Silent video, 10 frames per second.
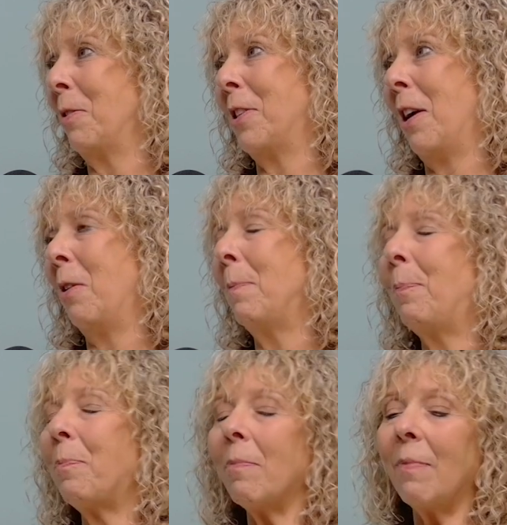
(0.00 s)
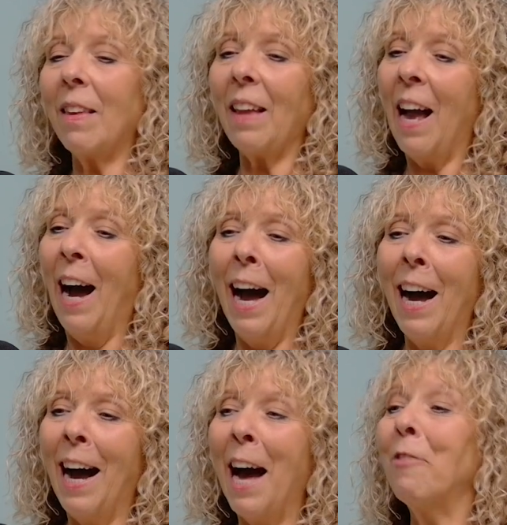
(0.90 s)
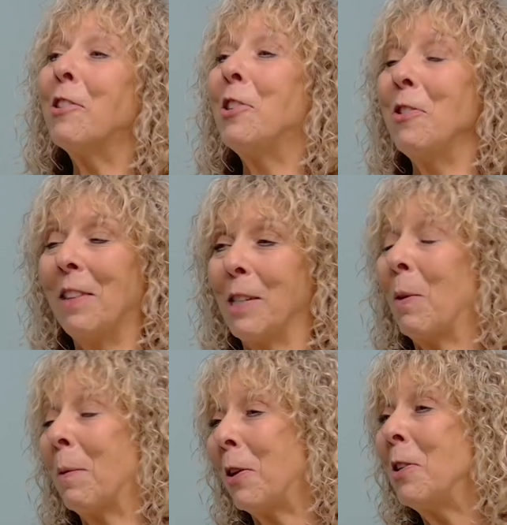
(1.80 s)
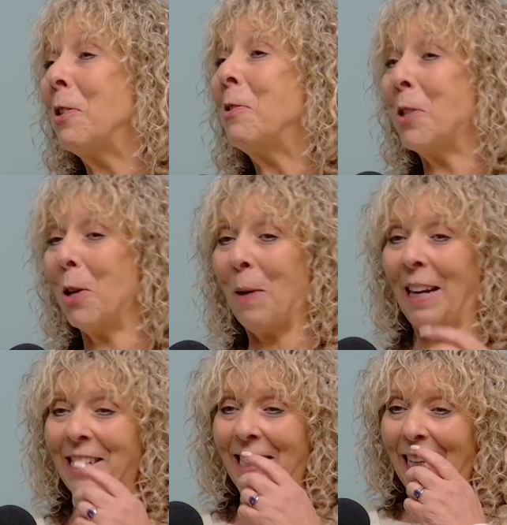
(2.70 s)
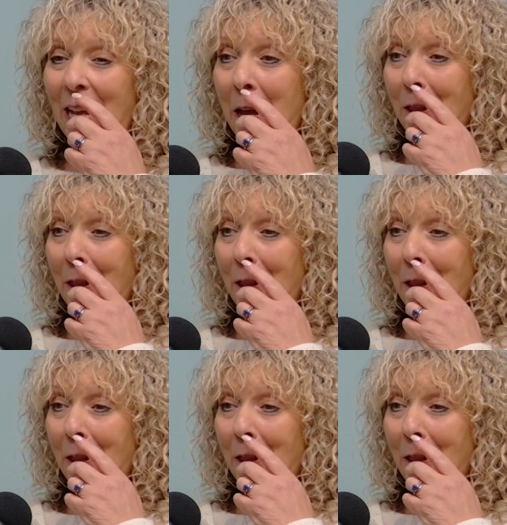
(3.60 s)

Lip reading: So I have to do this. Well, I'm going to do two actually.